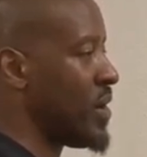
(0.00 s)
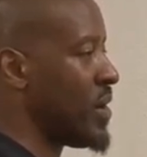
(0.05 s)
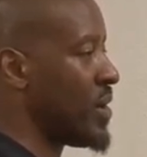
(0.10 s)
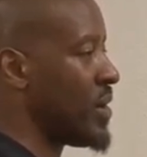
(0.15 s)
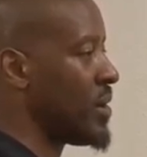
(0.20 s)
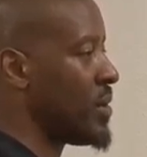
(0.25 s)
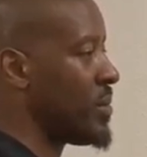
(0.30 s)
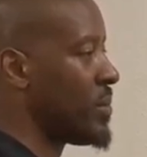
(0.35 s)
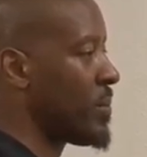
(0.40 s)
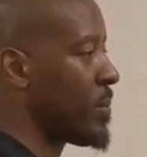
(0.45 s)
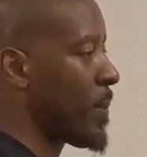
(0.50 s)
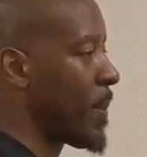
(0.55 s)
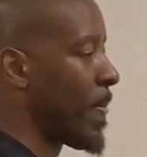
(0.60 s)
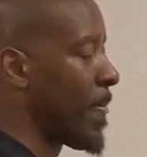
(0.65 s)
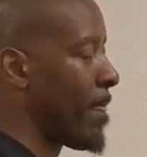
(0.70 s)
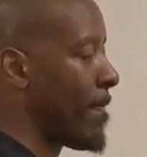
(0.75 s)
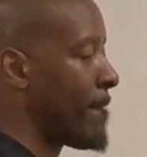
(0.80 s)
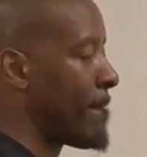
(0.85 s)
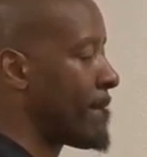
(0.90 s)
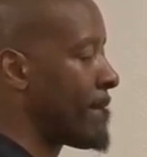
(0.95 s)
arm,
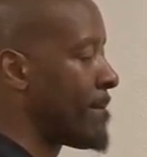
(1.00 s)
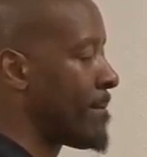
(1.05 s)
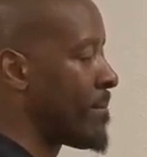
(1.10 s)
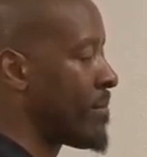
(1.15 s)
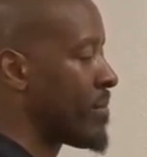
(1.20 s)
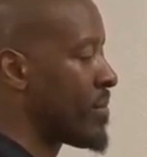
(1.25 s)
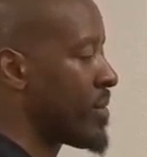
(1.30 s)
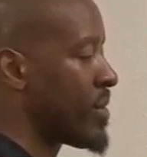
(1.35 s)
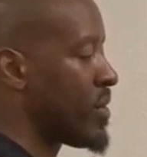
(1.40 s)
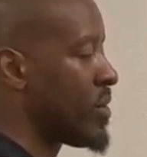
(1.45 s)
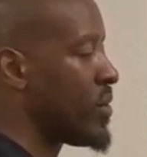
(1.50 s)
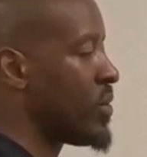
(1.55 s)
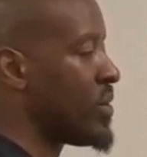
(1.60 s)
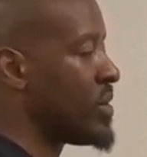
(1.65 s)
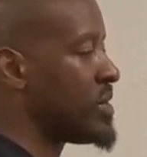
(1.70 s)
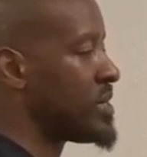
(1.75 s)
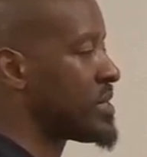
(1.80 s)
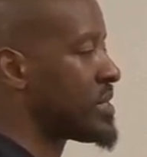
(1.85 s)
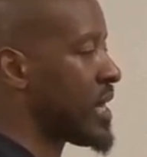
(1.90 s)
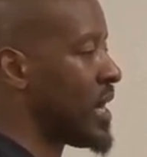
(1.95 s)

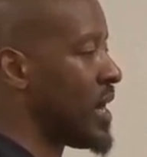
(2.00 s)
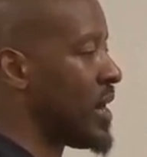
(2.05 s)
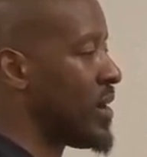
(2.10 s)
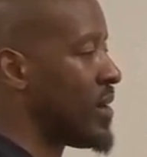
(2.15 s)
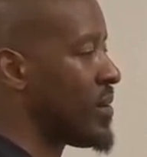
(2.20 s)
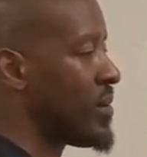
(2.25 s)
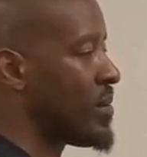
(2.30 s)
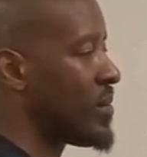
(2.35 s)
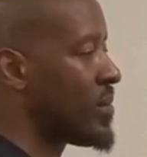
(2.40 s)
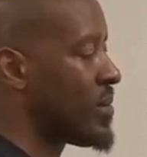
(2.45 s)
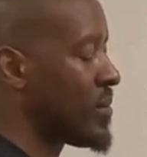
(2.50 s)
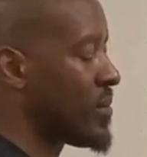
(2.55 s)
Huan Sao.